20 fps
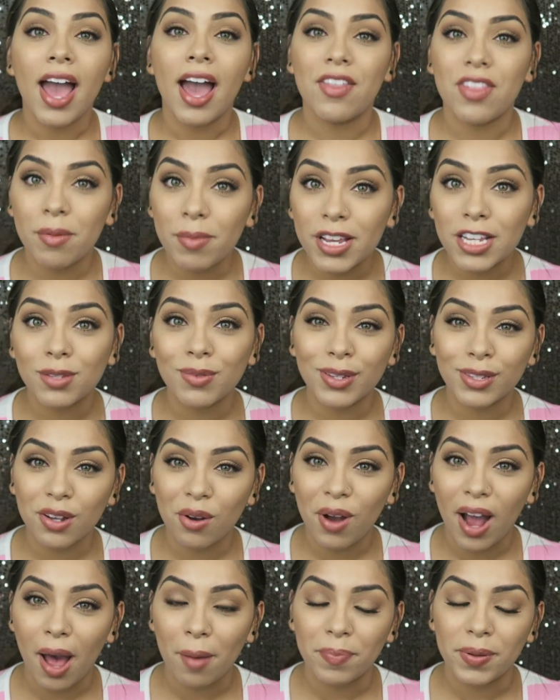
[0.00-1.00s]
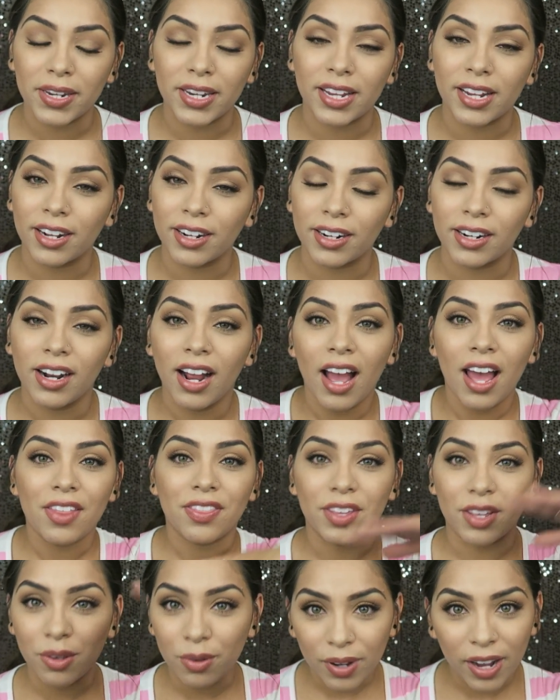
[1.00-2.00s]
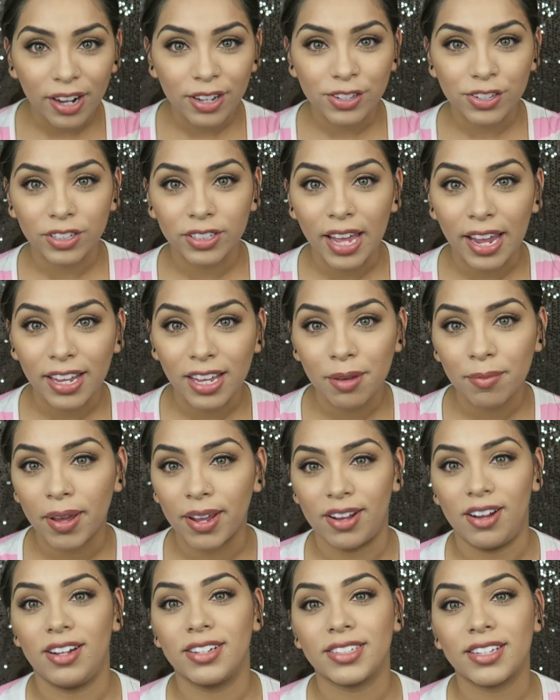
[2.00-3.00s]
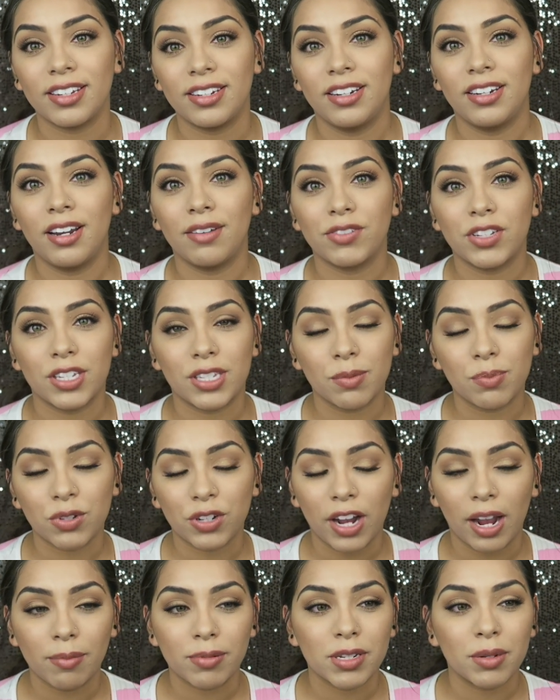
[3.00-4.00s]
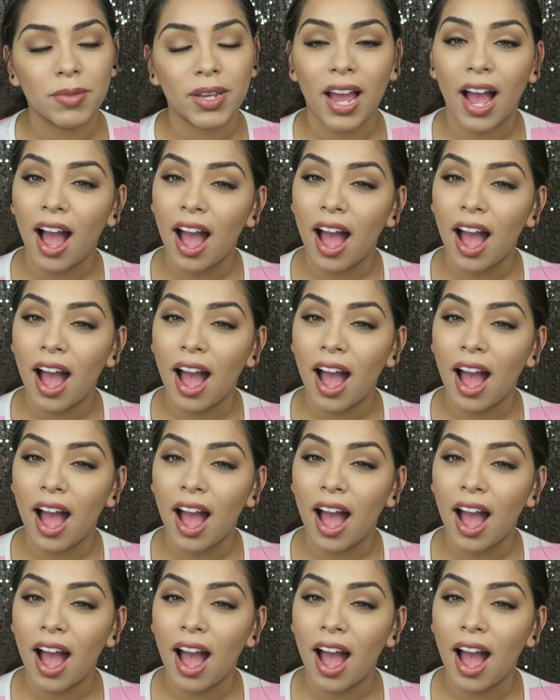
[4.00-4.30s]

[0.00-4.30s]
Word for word: and that makes me so happy to hear that you guys are liking my content enough to subscribe to me.